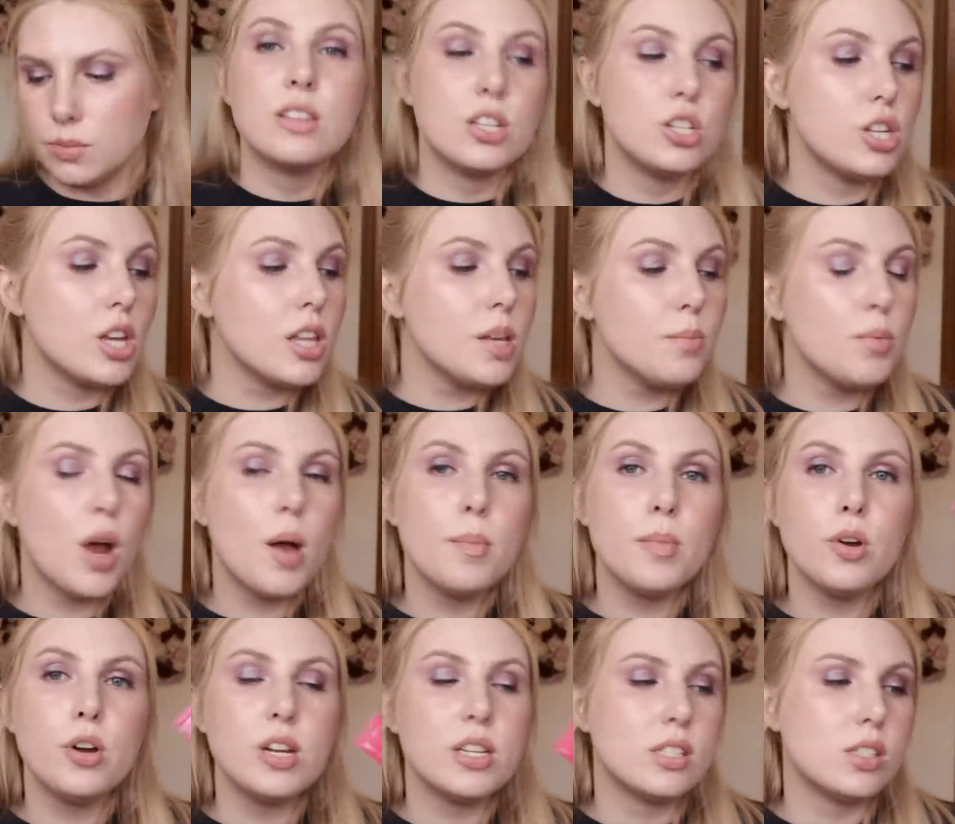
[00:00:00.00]
The Jelly
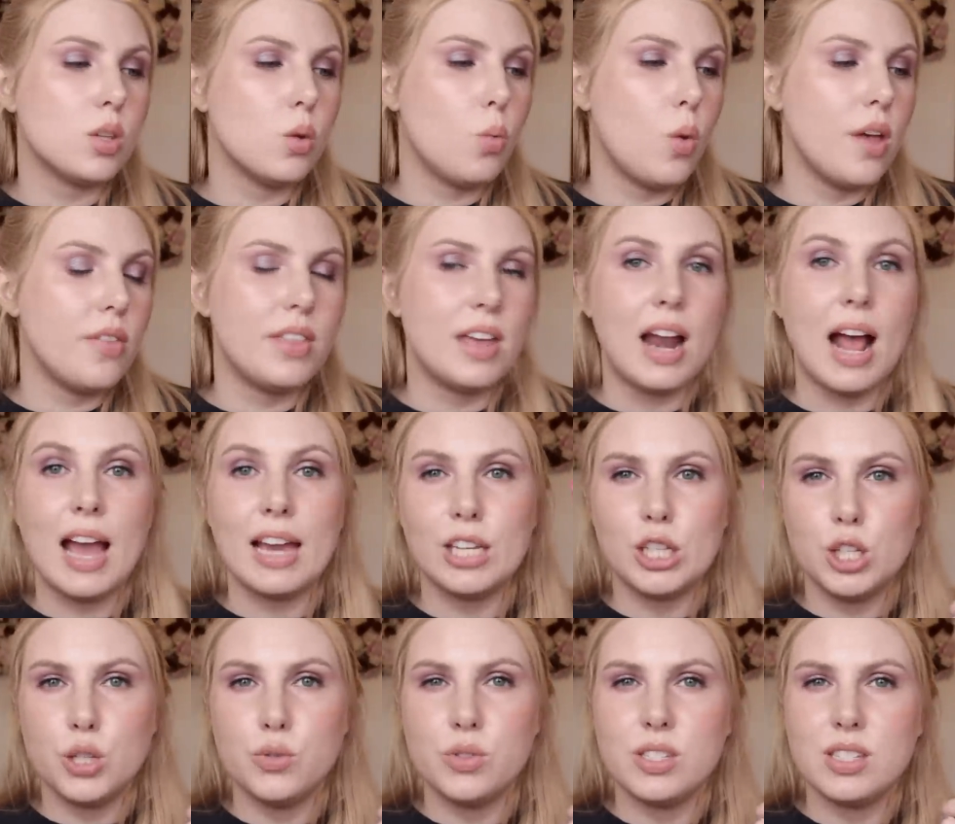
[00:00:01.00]
Primer is the one that I
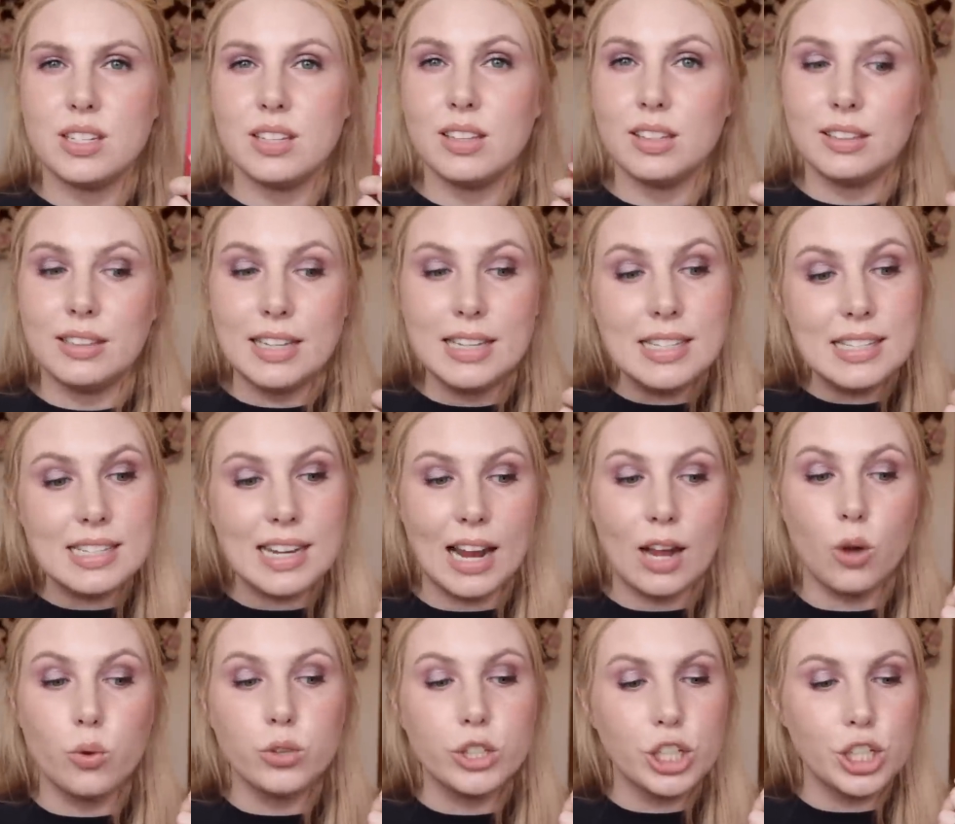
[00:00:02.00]
used the least. I
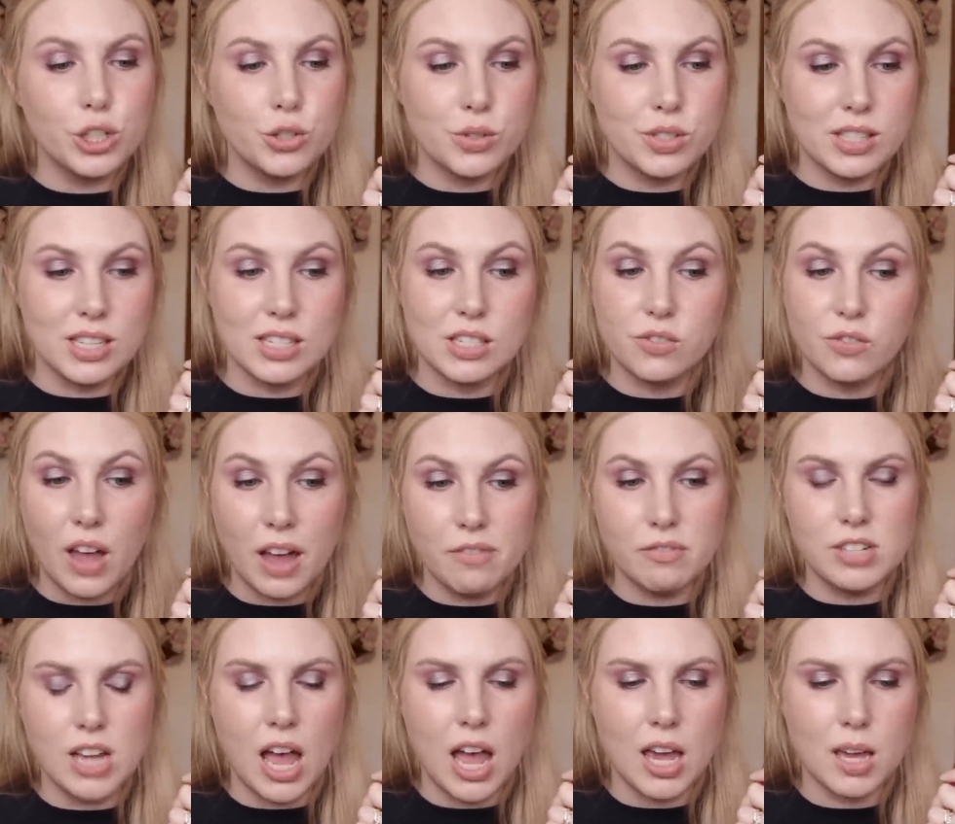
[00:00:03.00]
only used this 5
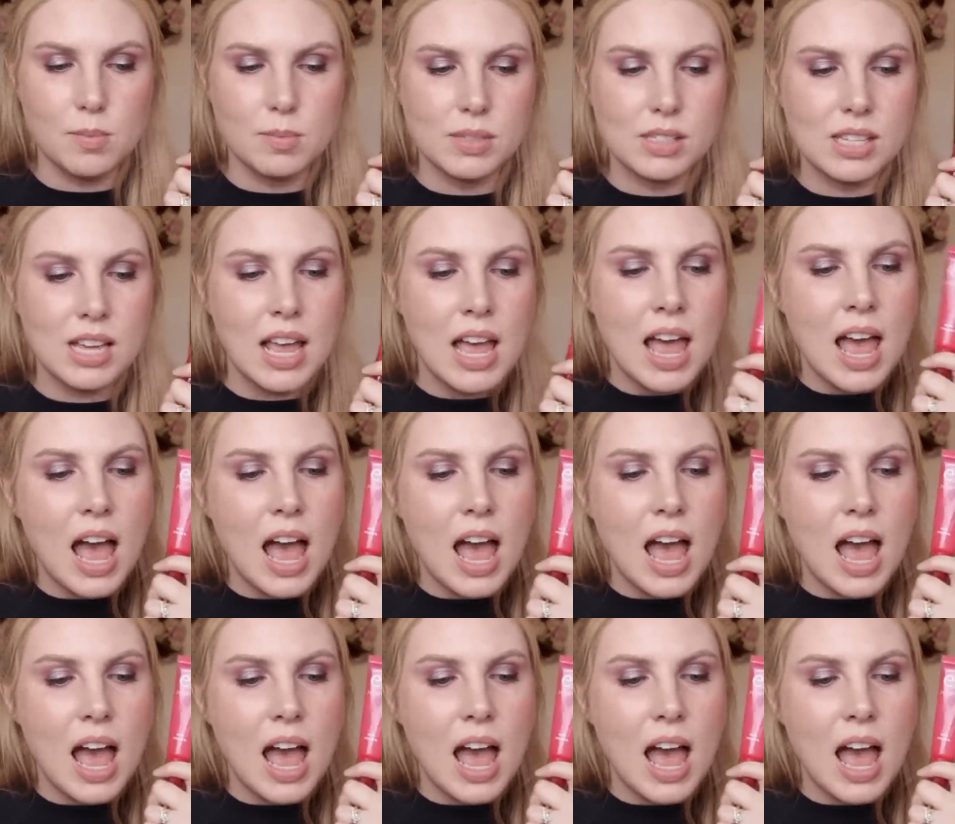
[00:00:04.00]
times.